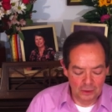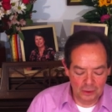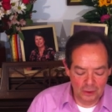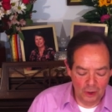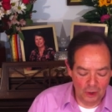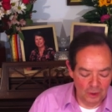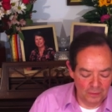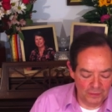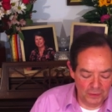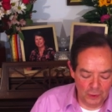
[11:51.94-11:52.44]
The
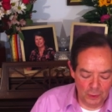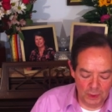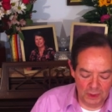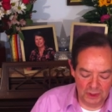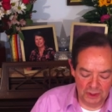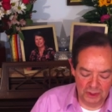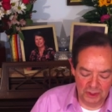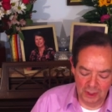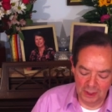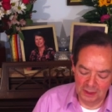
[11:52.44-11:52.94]
curfew
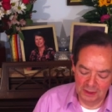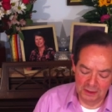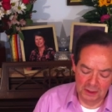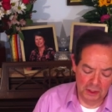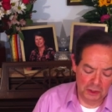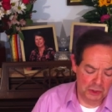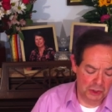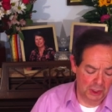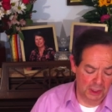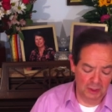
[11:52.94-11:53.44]
is
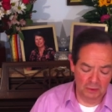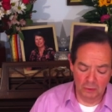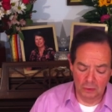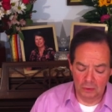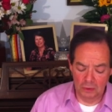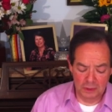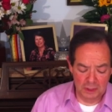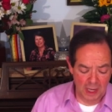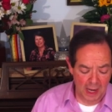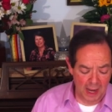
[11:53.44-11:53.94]
just a
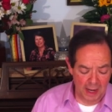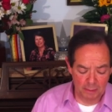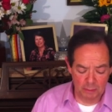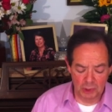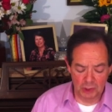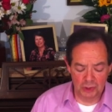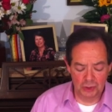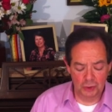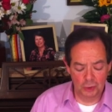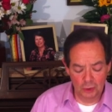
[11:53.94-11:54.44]
general
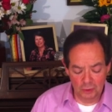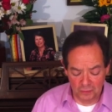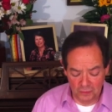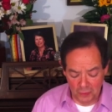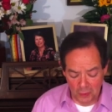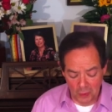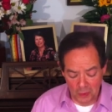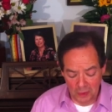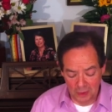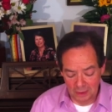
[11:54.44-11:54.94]
time to shoot
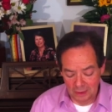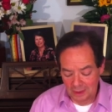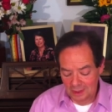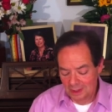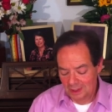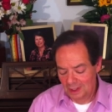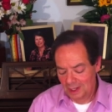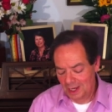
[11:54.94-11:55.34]
for.